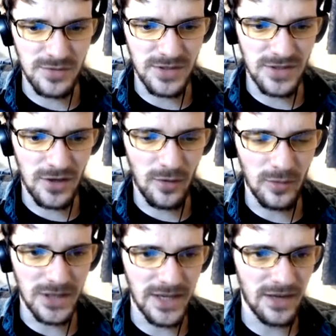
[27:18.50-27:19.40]
doing
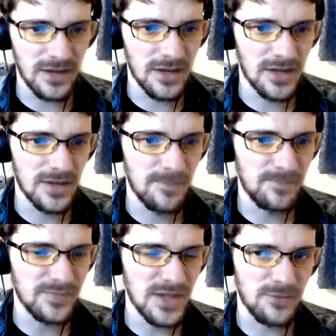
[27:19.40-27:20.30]
the whole like
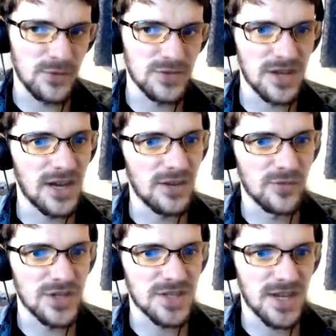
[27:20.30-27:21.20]
um, if you
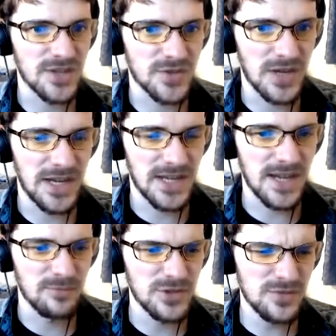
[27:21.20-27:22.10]
die reset and
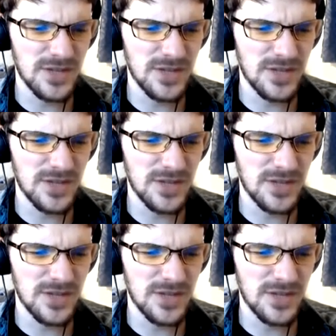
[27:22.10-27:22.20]
try again.